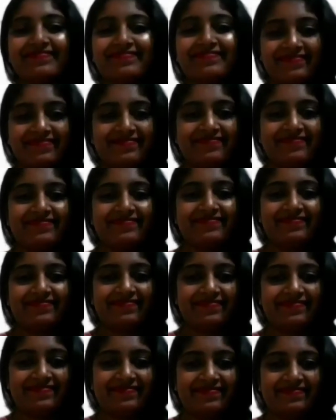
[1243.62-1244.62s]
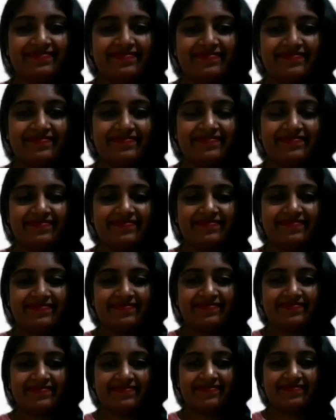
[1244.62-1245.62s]
I have seen many
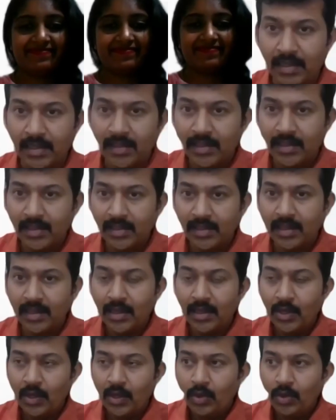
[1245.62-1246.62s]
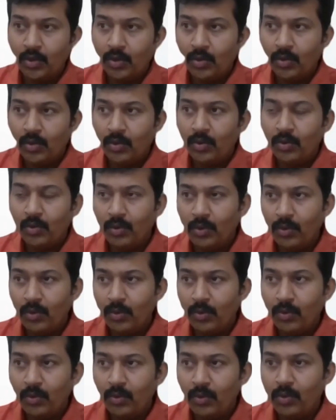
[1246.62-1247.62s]
elderly patients
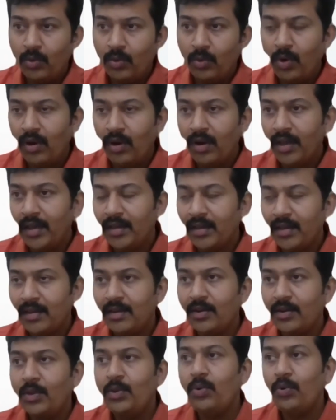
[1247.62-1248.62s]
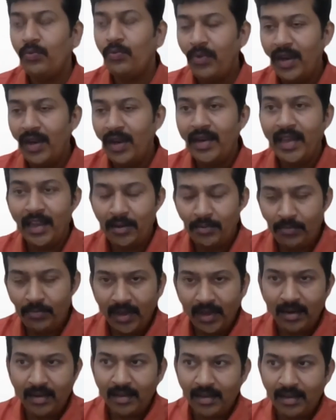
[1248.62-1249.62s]
who are like who feel
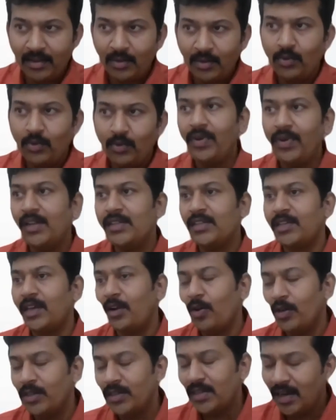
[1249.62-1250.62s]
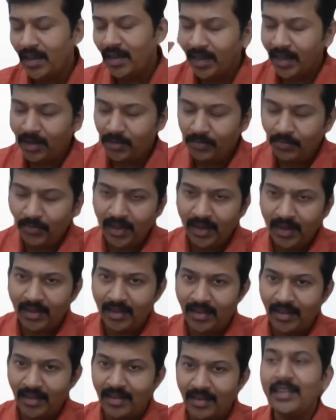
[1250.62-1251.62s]
inferior, who feel psychologically
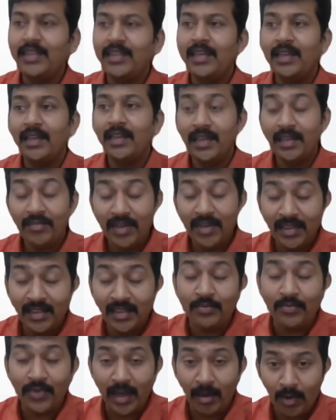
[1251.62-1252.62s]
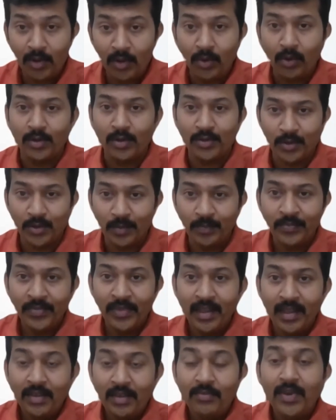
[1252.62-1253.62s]
inferior even in their family also,
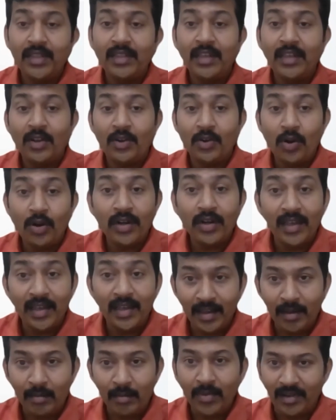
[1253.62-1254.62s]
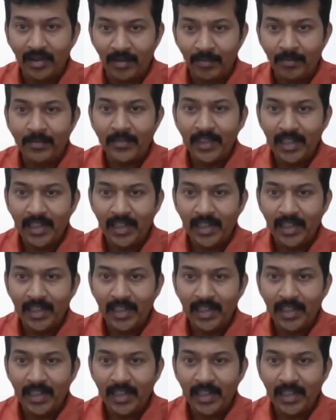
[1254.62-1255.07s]
when they are not hearing better.